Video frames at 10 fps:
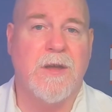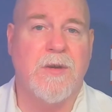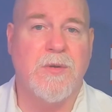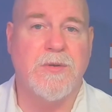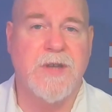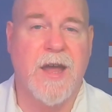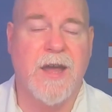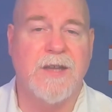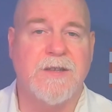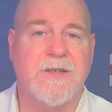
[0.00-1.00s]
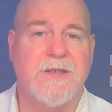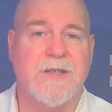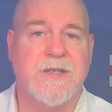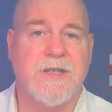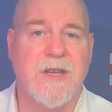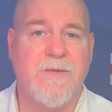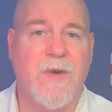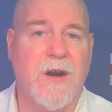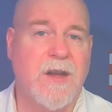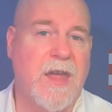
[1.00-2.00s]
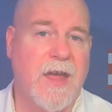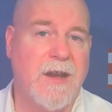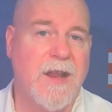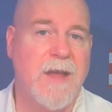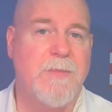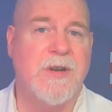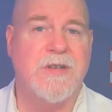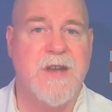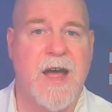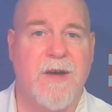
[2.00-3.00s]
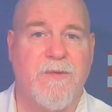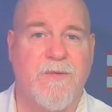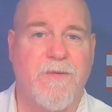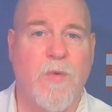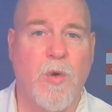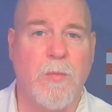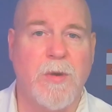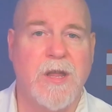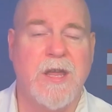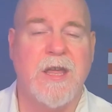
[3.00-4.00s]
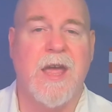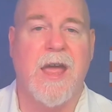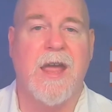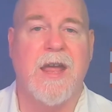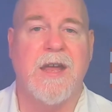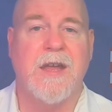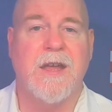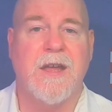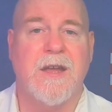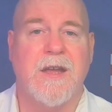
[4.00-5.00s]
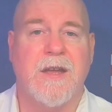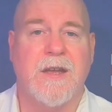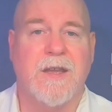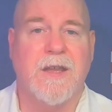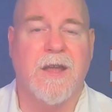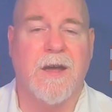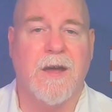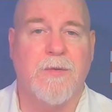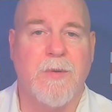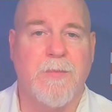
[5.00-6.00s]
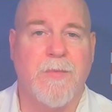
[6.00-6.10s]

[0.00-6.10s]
who signs the CFAR candidate but is not formally a candidate